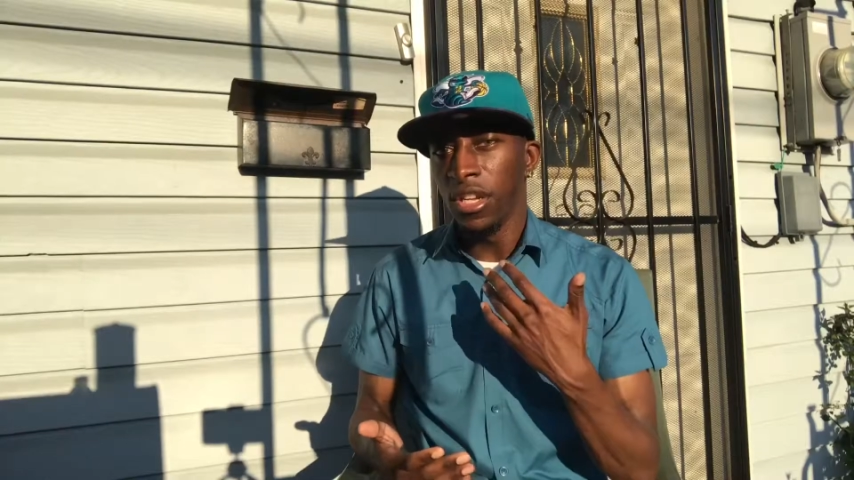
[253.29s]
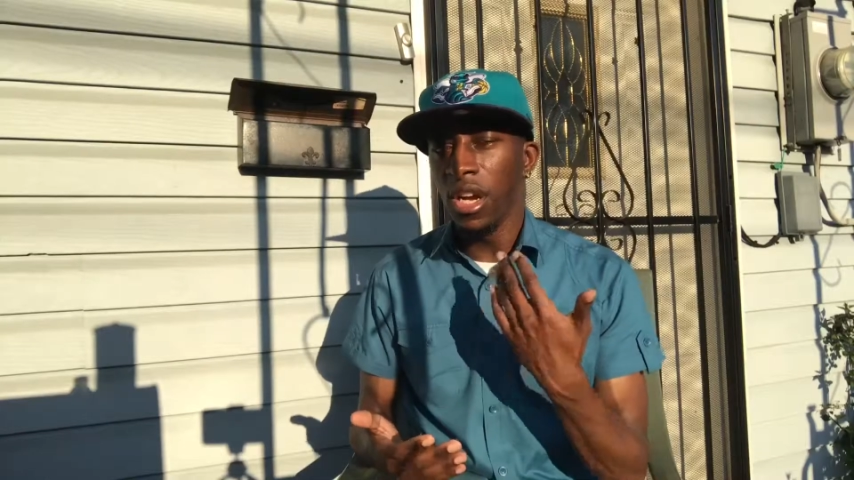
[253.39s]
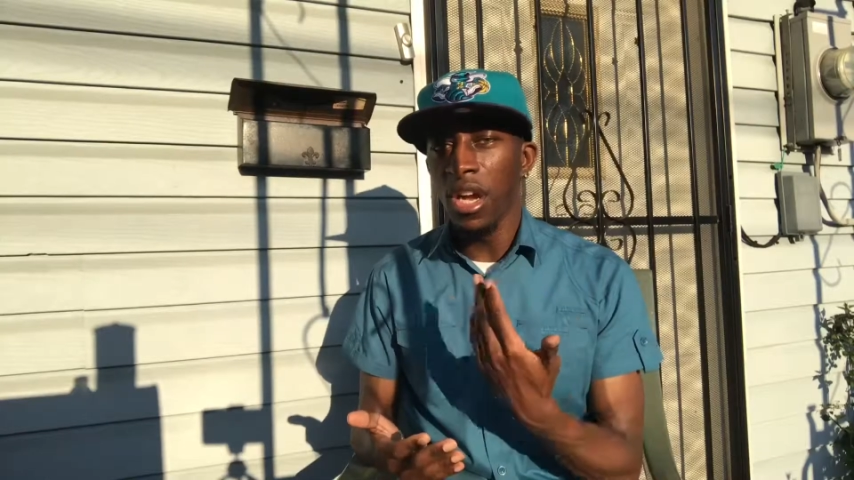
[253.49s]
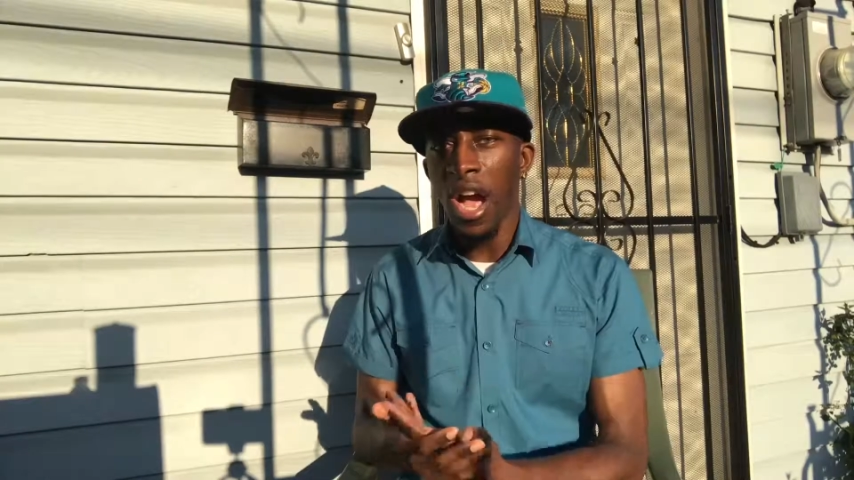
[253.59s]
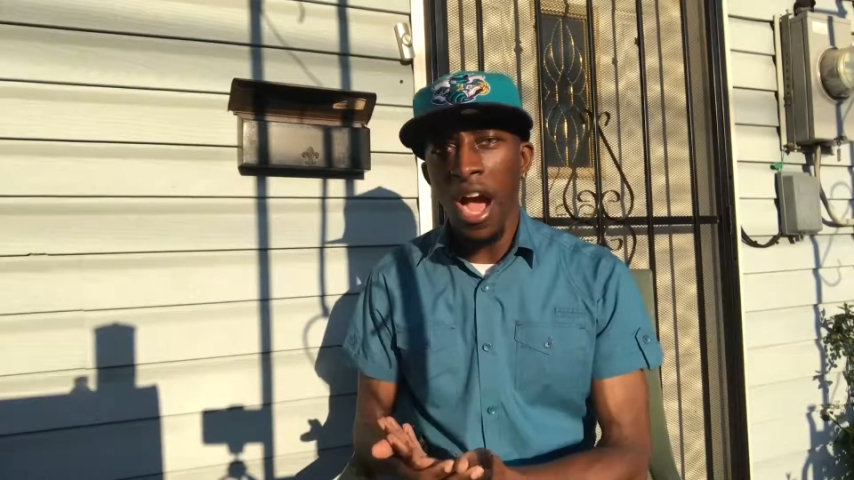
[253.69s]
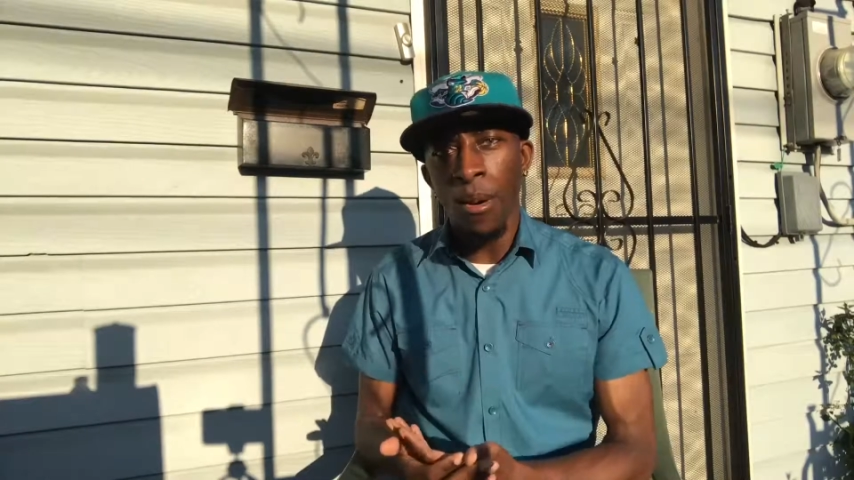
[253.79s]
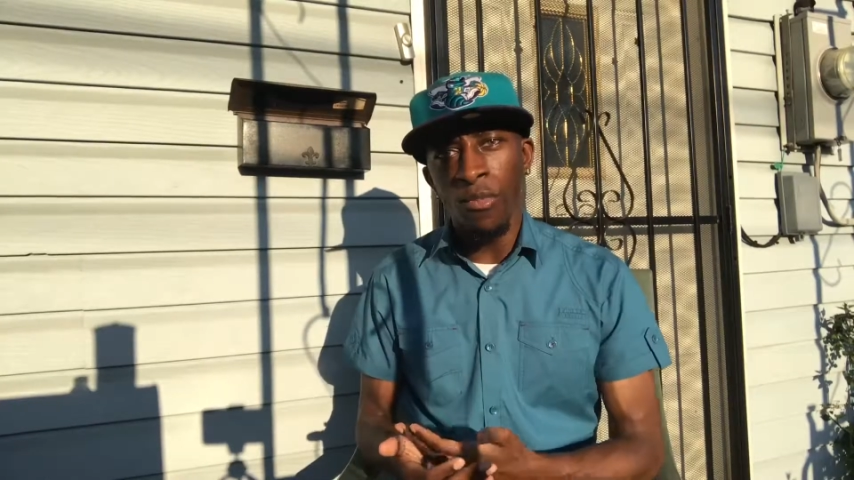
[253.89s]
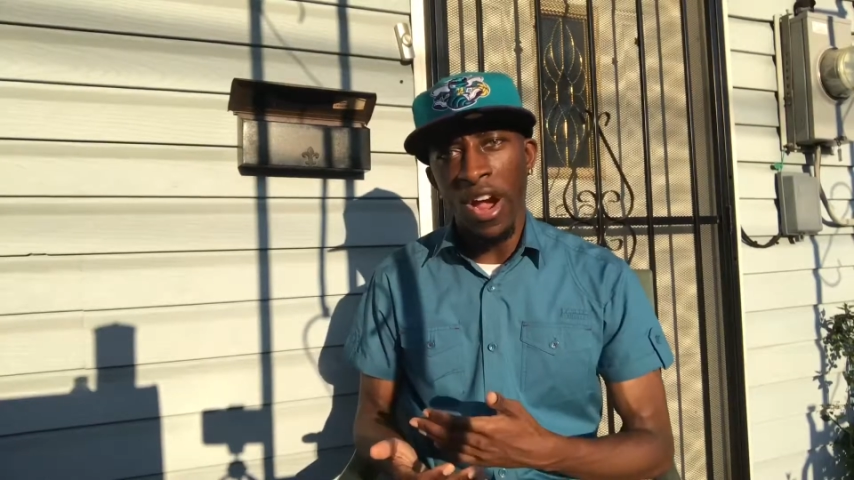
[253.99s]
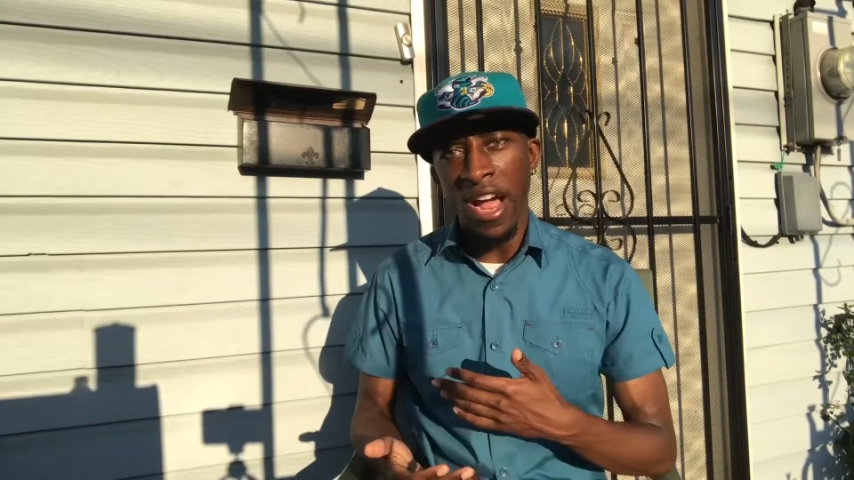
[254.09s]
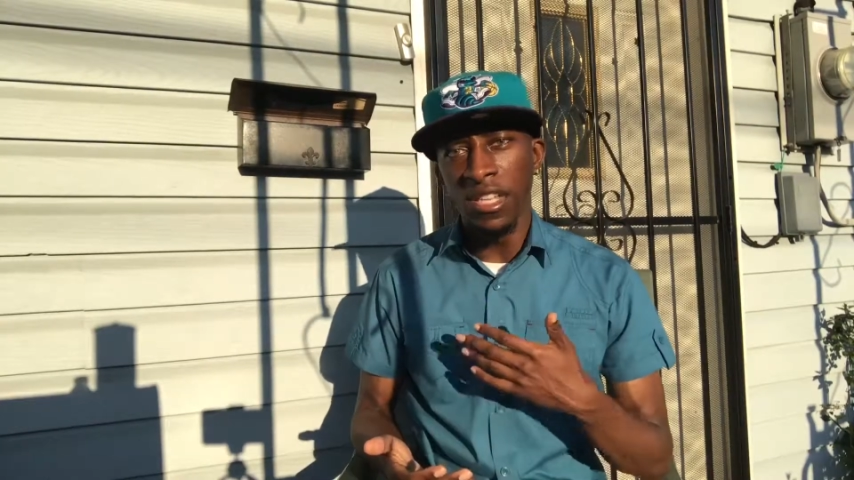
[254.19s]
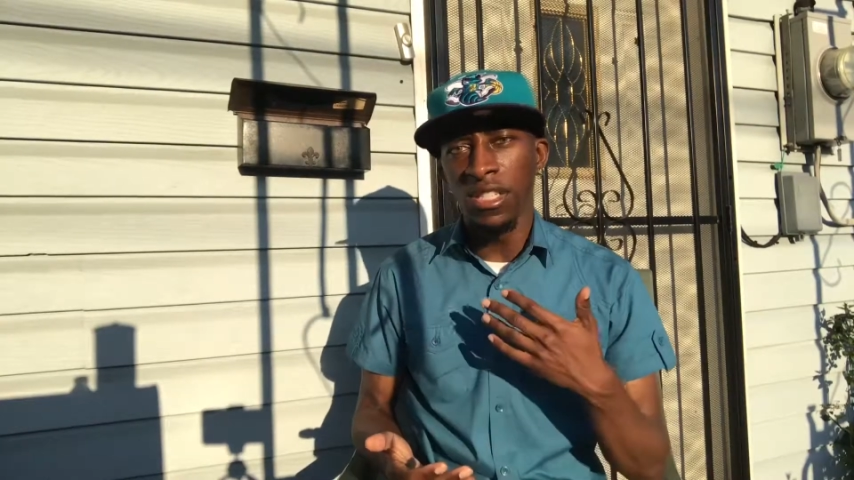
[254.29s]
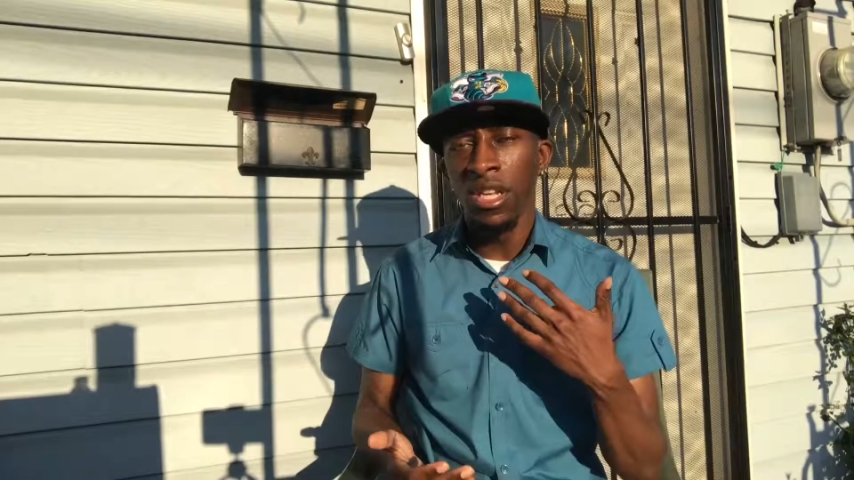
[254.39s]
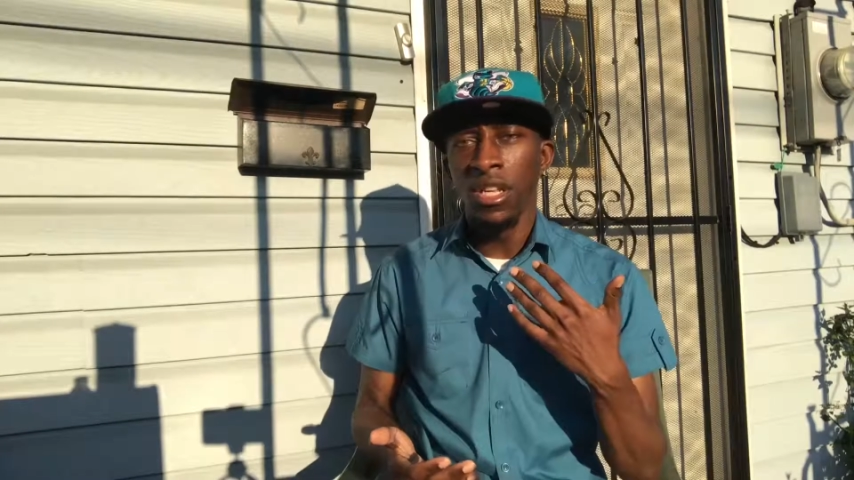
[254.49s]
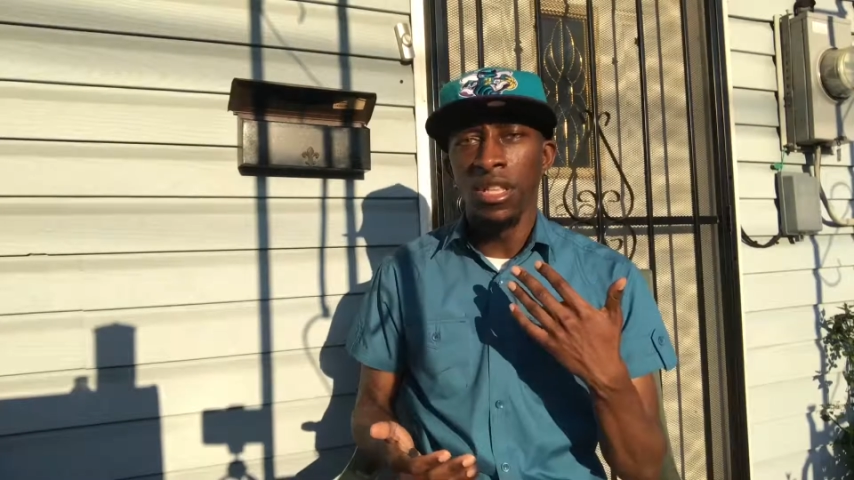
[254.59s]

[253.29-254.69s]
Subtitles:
your comrades.